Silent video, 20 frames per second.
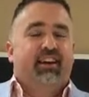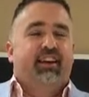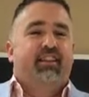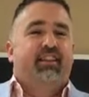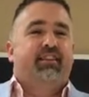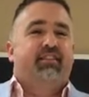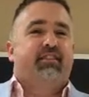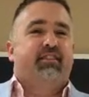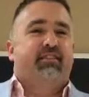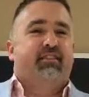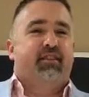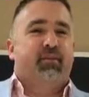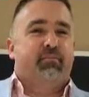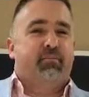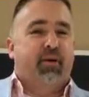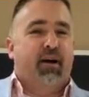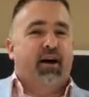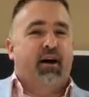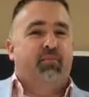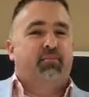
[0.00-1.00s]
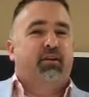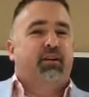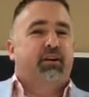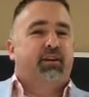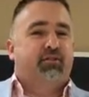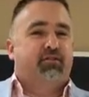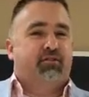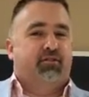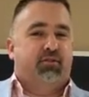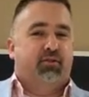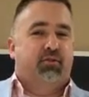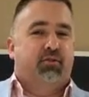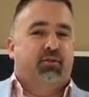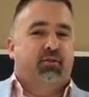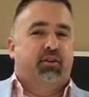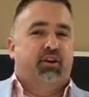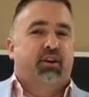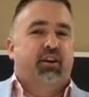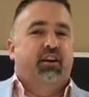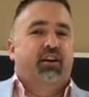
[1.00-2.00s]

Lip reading: This is the public school.